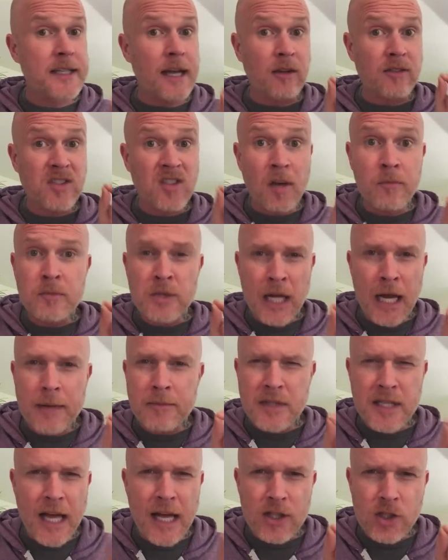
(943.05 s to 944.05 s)
Now,
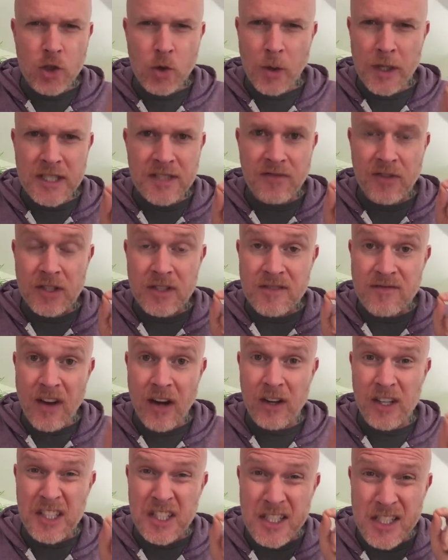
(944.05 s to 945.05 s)
sometimes that choice feels
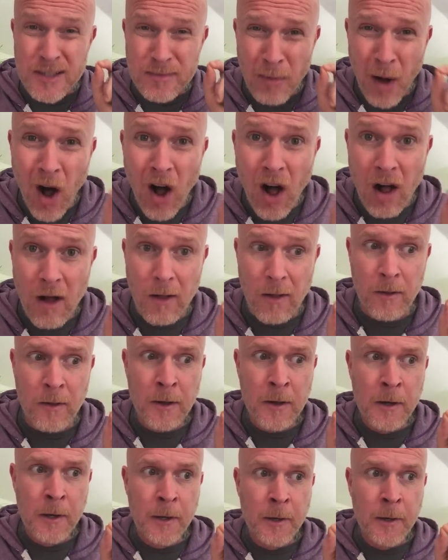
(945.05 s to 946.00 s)
very small.